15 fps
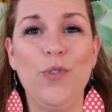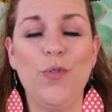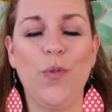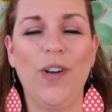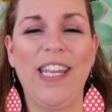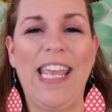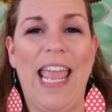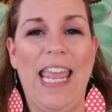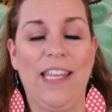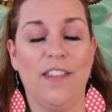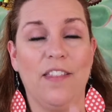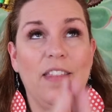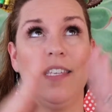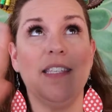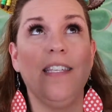
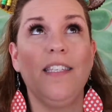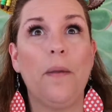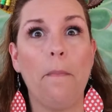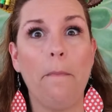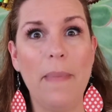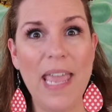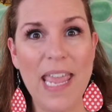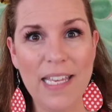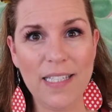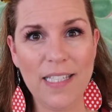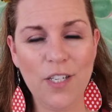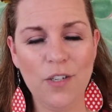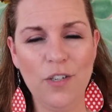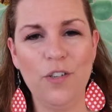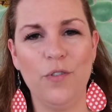28th. This is
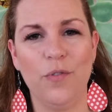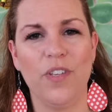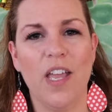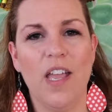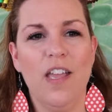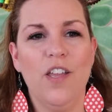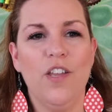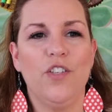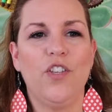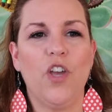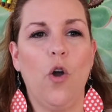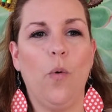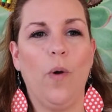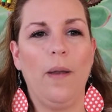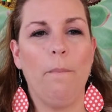amazing news.
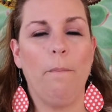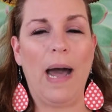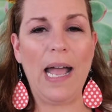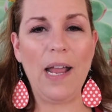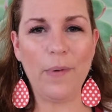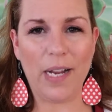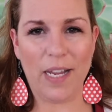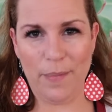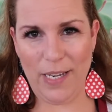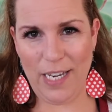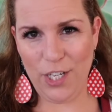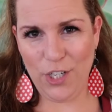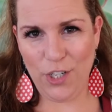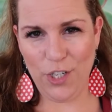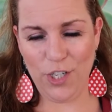So what my
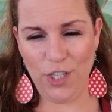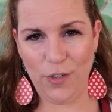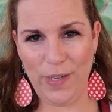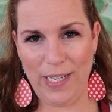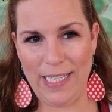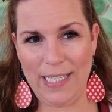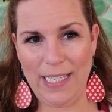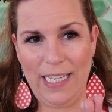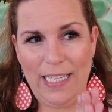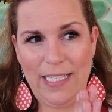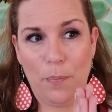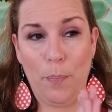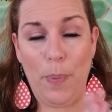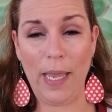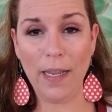recommendation to you
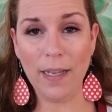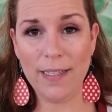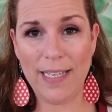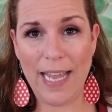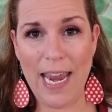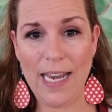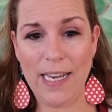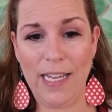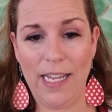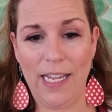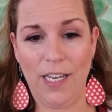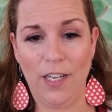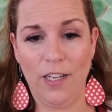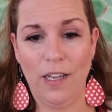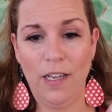is pick a date
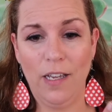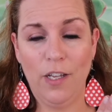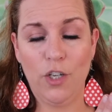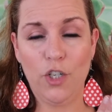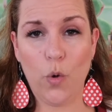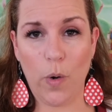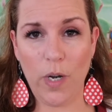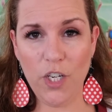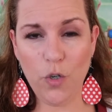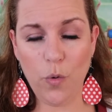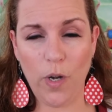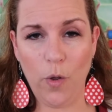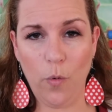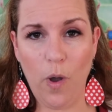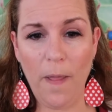in
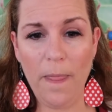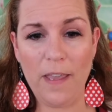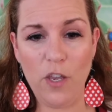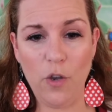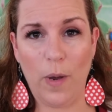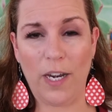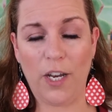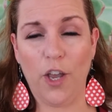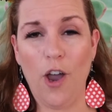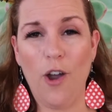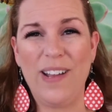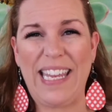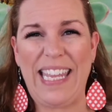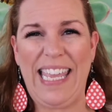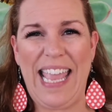2021 that you want to
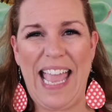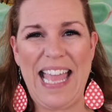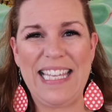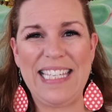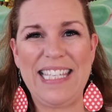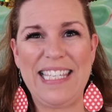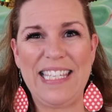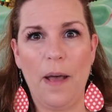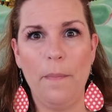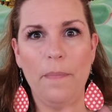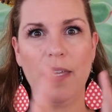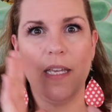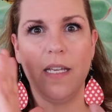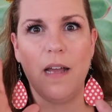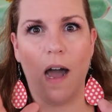go and get
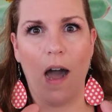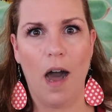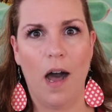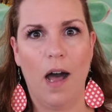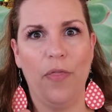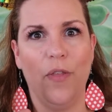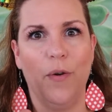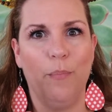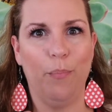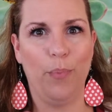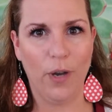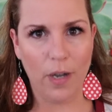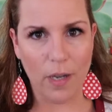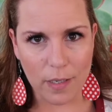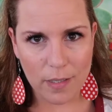something on the
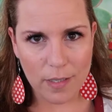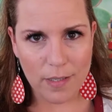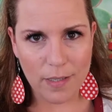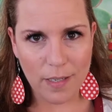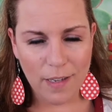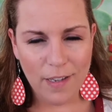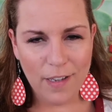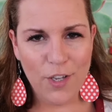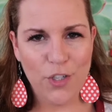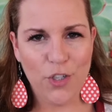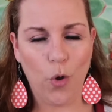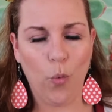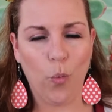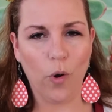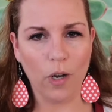books.
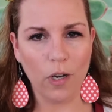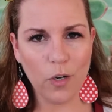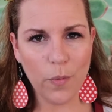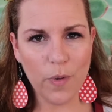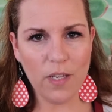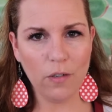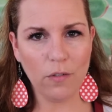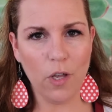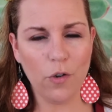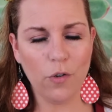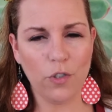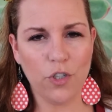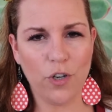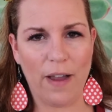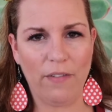So work with your
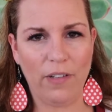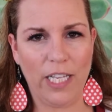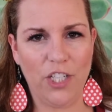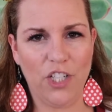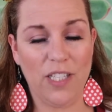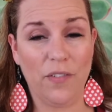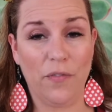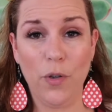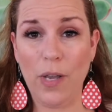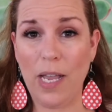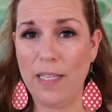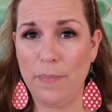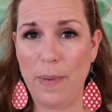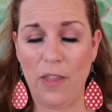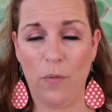local travel agents. If you
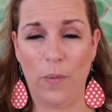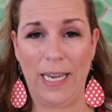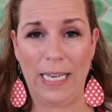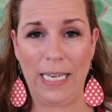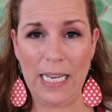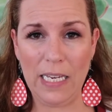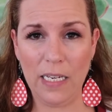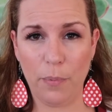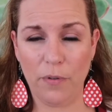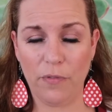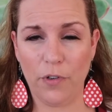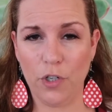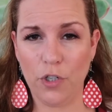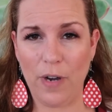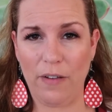guys, by the way, need a
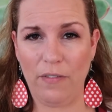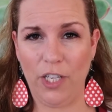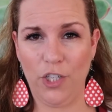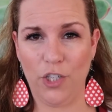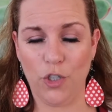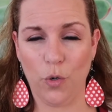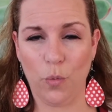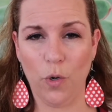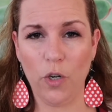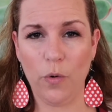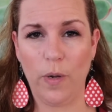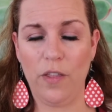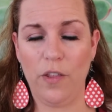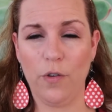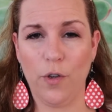preferred travel agent to work
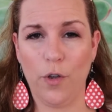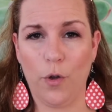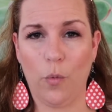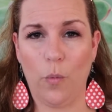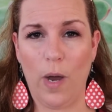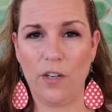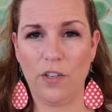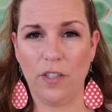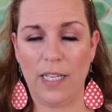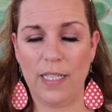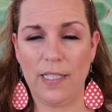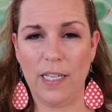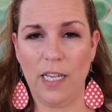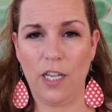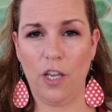with, you can go to
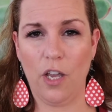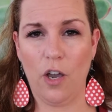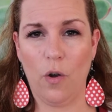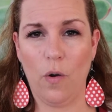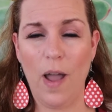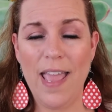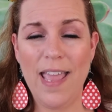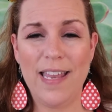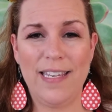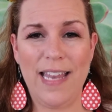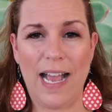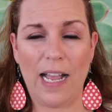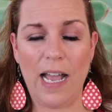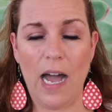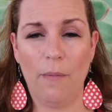
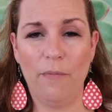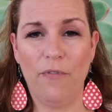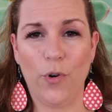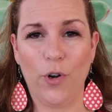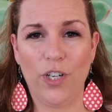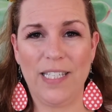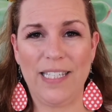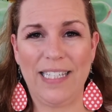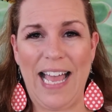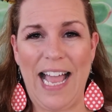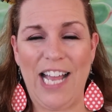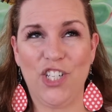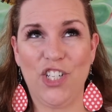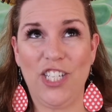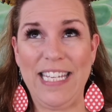
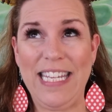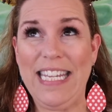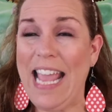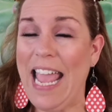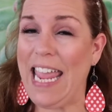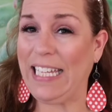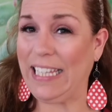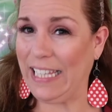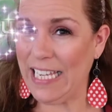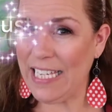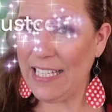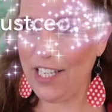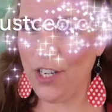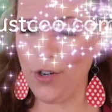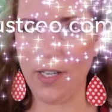wanderlustceo.com/TA
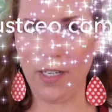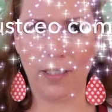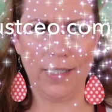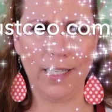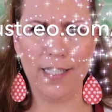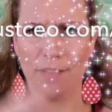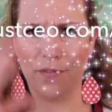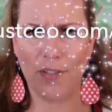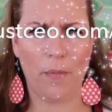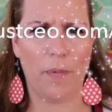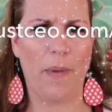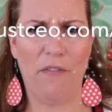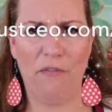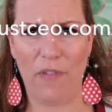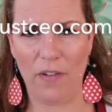list, and you can get a list of some
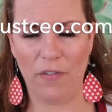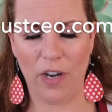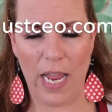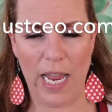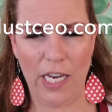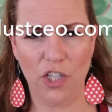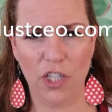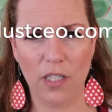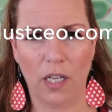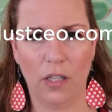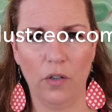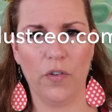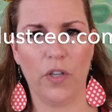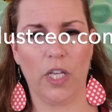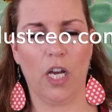of my favorite agents
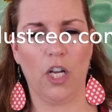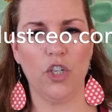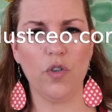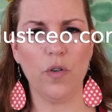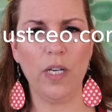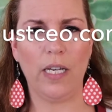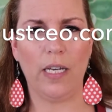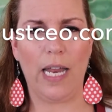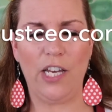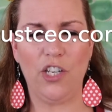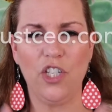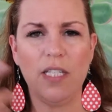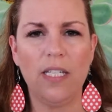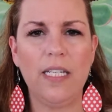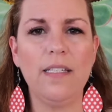all over the country and
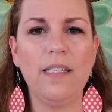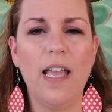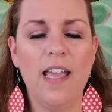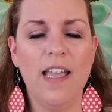agencies